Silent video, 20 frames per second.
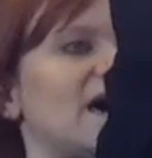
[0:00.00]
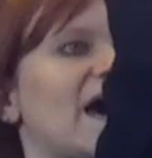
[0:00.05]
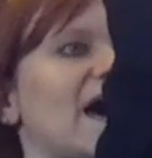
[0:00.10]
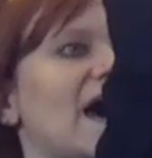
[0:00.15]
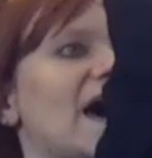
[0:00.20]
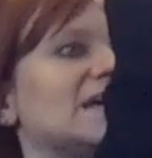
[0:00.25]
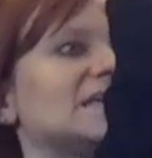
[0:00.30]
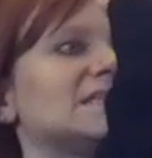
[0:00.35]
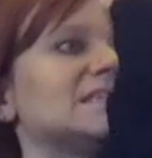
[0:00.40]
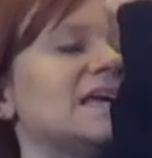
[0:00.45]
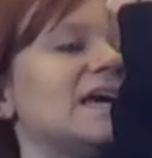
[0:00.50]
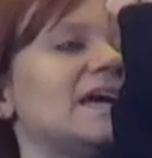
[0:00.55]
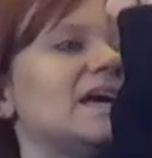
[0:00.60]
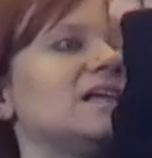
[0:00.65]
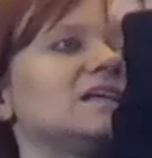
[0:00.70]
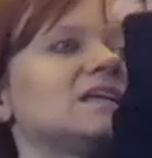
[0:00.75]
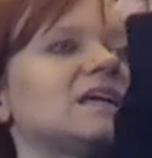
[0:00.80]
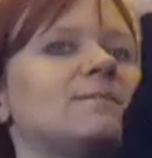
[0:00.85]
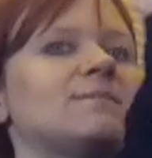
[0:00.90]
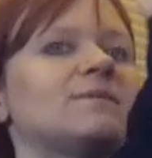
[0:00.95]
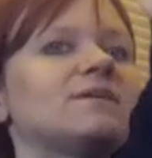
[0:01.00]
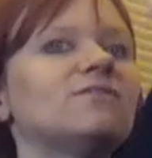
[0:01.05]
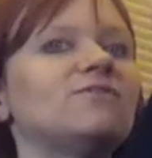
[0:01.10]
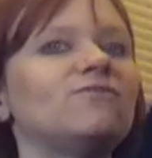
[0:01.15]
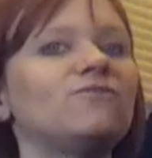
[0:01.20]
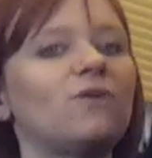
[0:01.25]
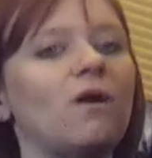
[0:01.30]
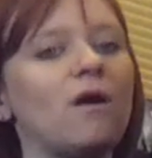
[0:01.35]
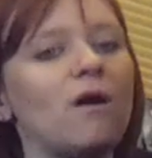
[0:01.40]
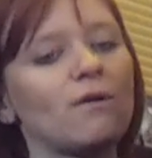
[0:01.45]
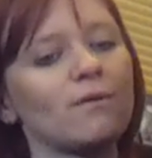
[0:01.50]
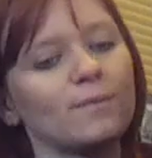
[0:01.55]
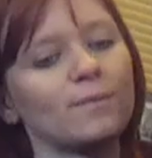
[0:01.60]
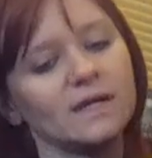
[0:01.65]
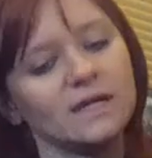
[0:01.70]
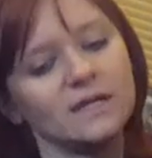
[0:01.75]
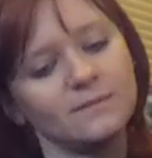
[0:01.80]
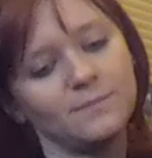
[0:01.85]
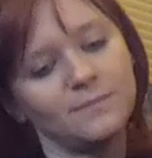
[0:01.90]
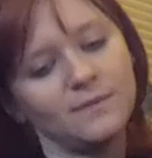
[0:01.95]
Exhale, coming
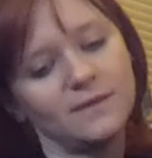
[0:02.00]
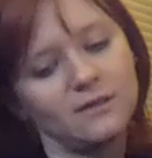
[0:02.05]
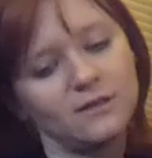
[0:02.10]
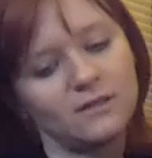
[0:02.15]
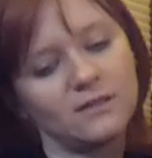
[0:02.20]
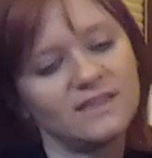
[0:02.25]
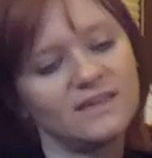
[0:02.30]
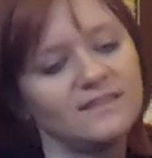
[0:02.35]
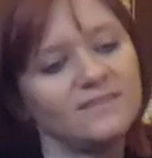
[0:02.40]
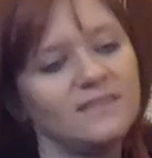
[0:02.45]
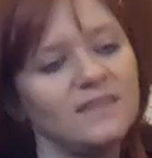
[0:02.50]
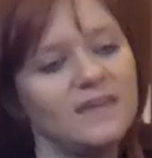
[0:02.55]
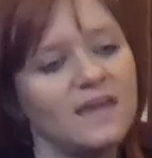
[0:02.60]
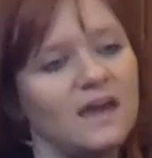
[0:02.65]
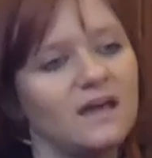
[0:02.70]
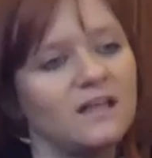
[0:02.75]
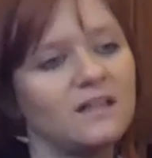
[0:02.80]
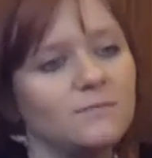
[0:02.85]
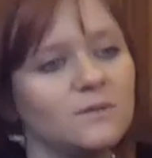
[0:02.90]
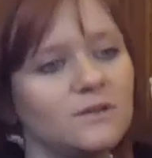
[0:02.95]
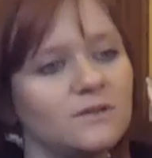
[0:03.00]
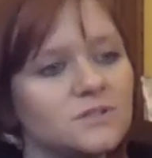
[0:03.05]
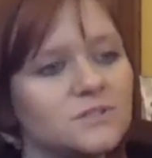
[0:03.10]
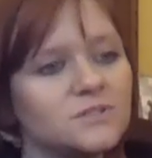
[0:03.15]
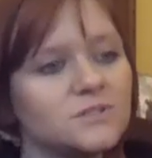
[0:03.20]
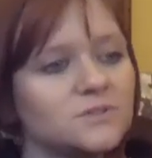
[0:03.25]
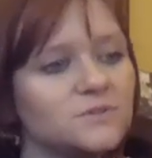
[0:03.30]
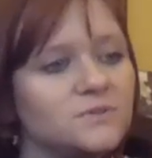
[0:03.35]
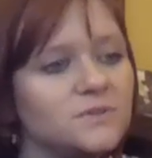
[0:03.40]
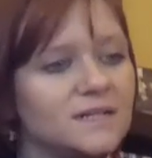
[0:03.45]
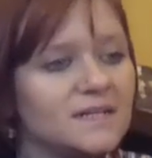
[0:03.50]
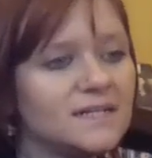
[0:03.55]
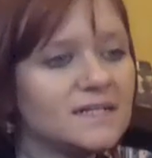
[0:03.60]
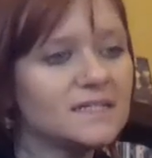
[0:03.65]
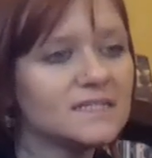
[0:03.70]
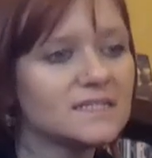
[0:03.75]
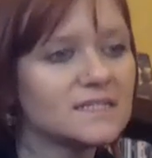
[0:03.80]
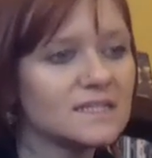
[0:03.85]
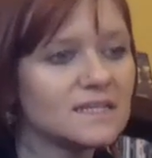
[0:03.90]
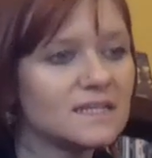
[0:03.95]
forward, pulling the elbows
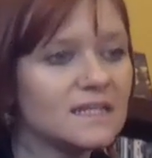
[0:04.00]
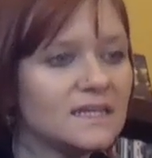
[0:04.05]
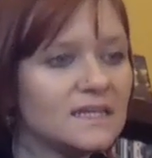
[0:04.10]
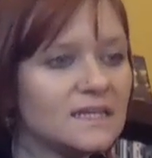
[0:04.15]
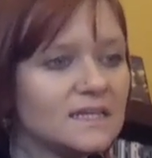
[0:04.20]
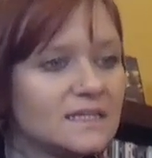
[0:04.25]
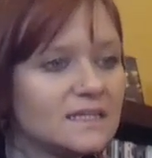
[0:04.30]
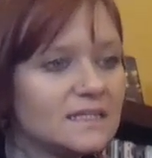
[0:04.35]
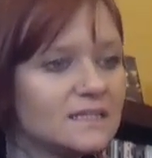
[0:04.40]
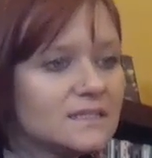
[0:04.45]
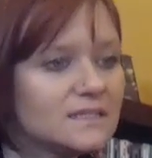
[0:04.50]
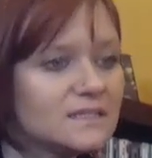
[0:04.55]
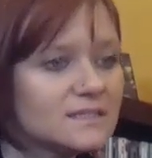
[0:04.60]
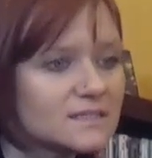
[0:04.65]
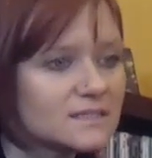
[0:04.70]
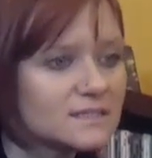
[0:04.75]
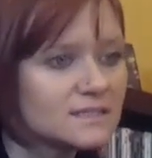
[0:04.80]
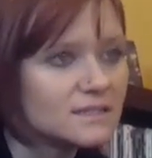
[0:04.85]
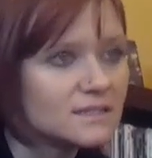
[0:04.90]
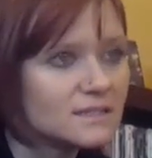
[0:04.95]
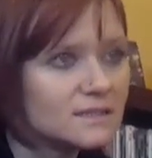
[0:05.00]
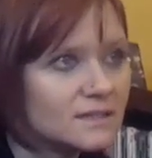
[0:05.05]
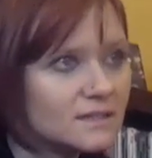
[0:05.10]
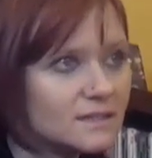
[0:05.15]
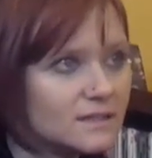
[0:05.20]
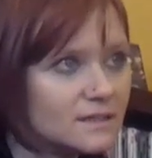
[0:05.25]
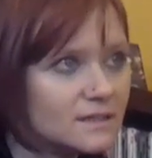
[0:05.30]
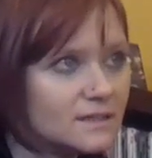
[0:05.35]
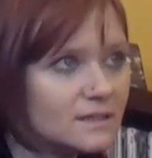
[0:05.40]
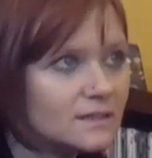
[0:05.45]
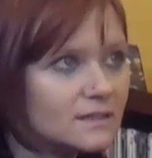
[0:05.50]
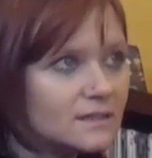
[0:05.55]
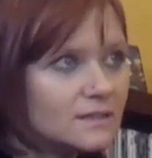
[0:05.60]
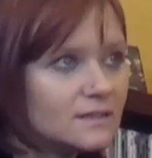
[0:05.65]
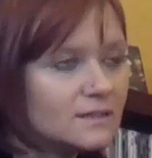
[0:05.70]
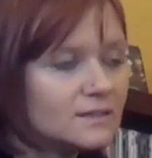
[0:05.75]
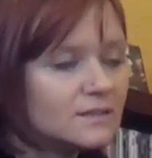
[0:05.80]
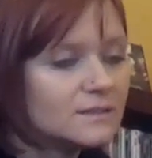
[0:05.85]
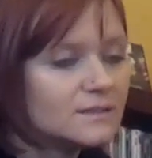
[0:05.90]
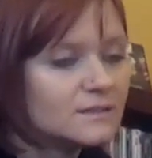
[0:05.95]
towards the knees.
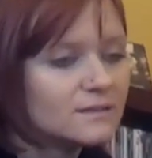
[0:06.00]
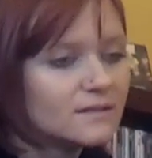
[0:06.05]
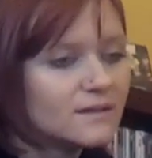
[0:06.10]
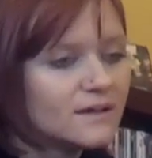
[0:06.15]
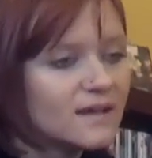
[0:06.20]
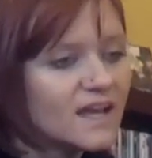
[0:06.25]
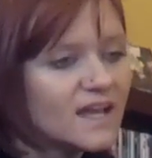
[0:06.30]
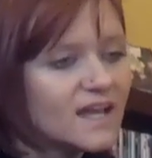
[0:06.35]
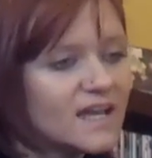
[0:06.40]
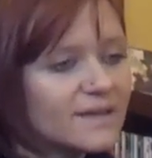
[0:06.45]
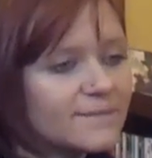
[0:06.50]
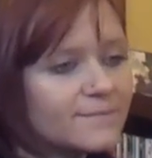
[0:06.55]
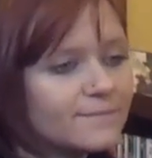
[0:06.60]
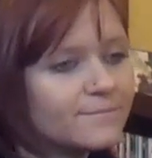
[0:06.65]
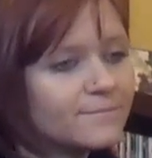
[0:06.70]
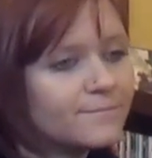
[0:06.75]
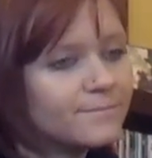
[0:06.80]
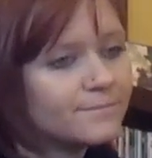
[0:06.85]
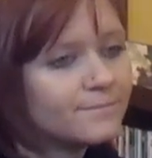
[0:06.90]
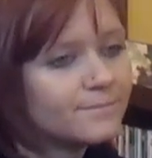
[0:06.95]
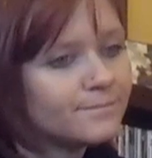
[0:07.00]
Great.